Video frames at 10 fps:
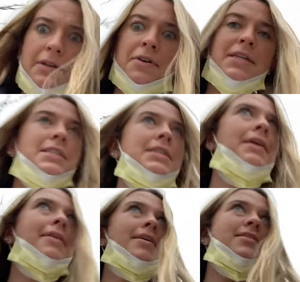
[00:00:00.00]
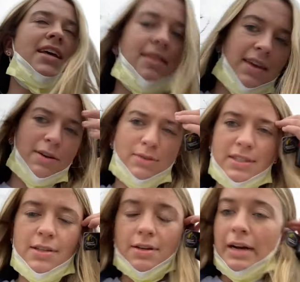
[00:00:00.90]
reasons. I think it was
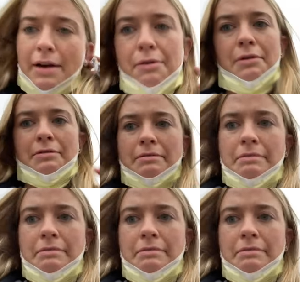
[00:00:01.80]
in there. I don't know.